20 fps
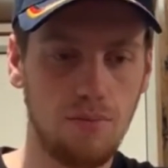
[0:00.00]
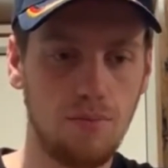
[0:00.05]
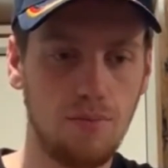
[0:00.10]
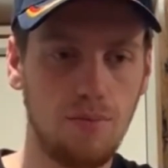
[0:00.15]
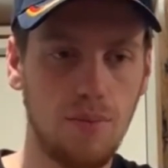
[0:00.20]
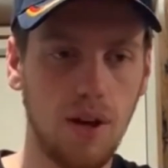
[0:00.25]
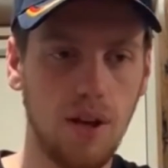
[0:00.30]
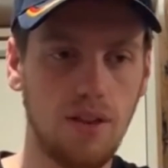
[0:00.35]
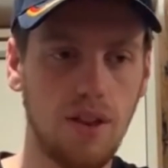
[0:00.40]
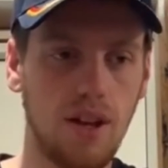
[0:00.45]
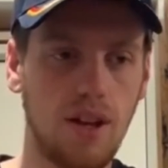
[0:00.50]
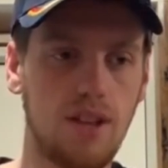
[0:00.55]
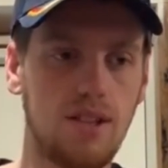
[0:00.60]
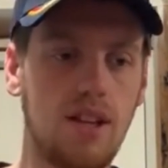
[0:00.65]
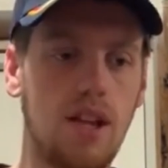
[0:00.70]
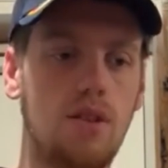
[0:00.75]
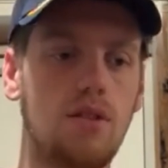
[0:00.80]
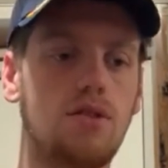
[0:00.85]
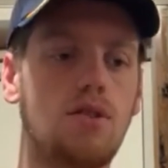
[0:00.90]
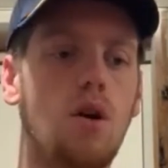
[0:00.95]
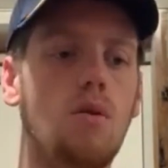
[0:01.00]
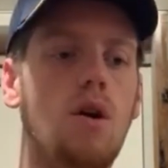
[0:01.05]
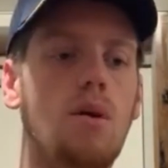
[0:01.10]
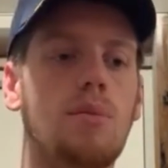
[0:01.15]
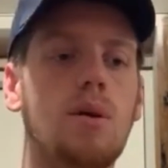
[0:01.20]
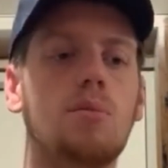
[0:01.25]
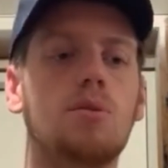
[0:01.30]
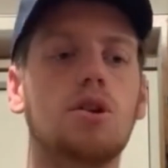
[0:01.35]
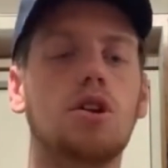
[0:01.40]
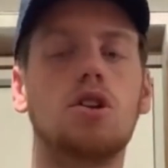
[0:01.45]
because they don't want
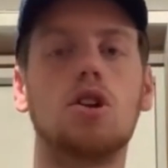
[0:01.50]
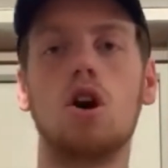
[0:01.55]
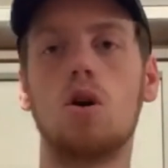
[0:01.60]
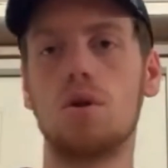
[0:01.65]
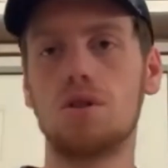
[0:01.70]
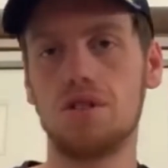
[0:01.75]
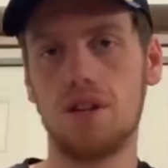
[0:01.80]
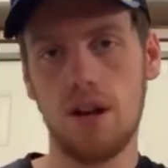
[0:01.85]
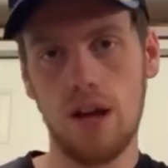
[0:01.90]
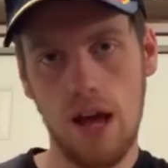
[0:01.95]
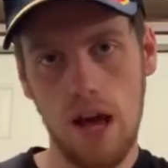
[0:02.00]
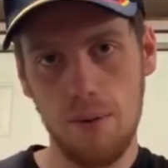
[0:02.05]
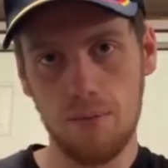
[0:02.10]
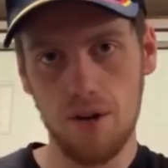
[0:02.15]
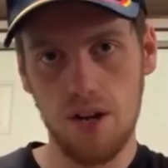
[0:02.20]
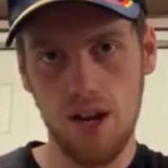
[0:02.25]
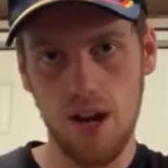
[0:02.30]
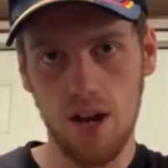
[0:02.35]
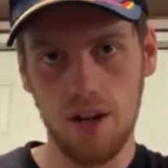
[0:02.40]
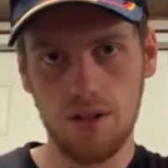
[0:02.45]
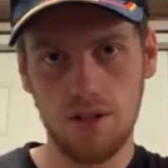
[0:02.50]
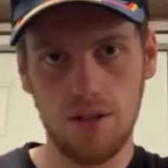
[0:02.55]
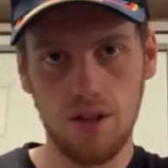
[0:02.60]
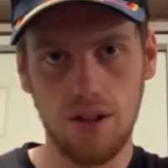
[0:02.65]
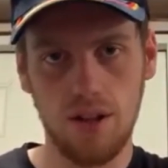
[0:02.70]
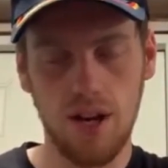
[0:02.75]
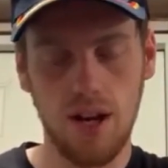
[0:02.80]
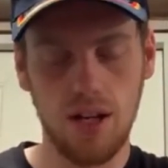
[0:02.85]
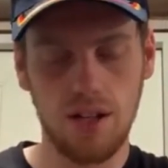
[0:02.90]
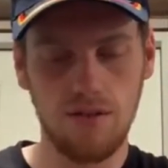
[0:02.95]
people to know what's going to happen next
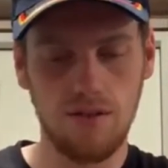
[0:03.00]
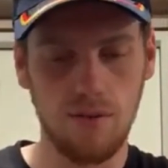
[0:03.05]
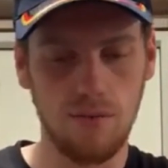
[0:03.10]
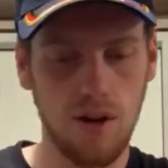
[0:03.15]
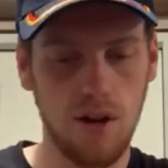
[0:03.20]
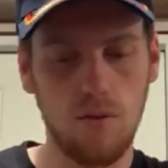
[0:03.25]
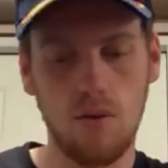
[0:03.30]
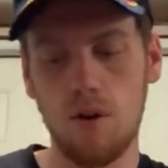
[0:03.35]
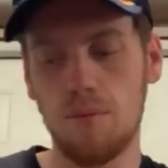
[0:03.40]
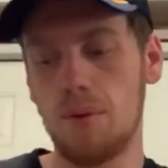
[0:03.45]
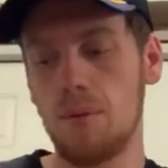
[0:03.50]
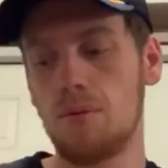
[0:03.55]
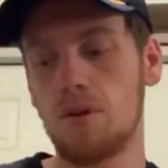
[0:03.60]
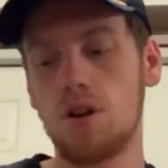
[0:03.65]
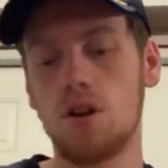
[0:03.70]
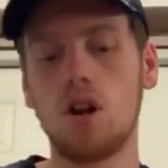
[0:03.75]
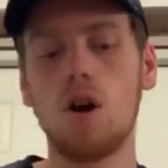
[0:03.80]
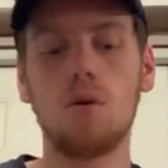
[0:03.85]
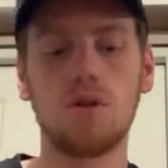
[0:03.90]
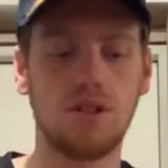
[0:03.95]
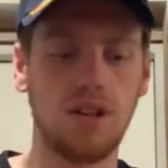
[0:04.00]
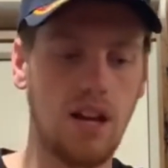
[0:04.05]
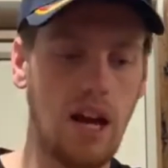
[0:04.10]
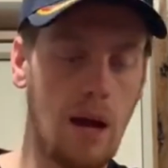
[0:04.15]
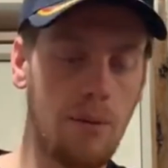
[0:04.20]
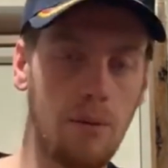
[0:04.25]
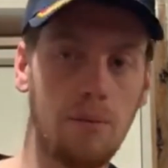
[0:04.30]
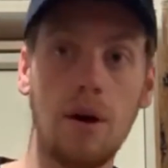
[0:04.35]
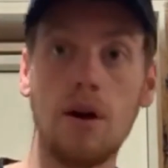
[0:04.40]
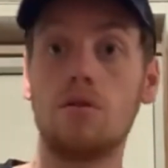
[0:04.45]
in the next film. They don't want people to know what's going to
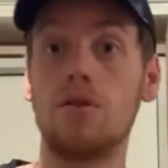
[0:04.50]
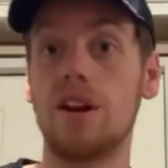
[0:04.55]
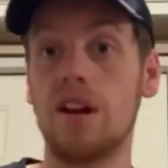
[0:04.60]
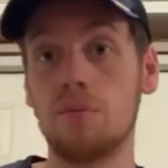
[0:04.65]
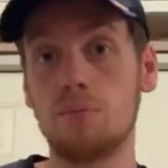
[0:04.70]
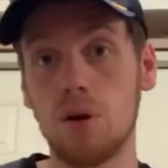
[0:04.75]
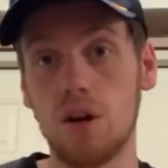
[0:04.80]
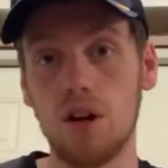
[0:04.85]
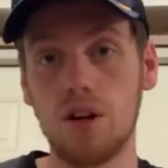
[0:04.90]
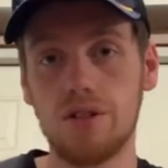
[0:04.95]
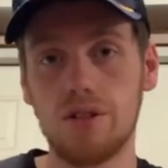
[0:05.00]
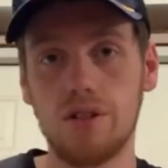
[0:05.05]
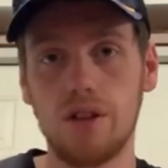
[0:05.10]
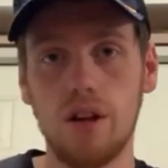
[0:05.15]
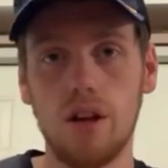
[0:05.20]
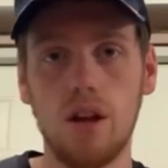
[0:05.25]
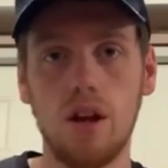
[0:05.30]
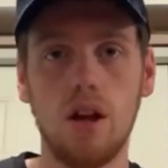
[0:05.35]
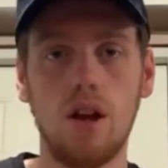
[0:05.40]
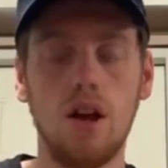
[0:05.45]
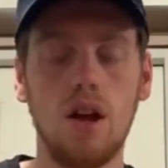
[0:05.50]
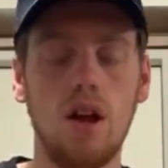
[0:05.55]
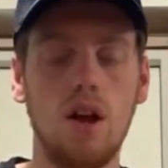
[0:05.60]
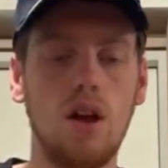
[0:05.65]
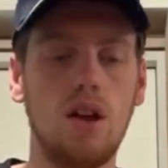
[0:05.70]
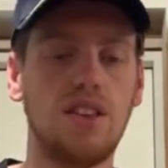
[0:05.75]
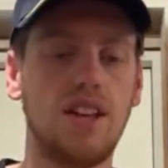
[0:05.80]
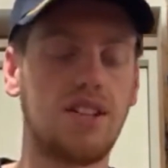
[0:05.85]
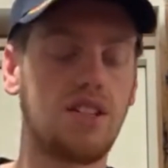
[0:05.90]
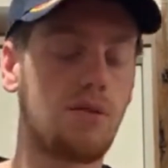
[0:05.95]
happen by reading books. That's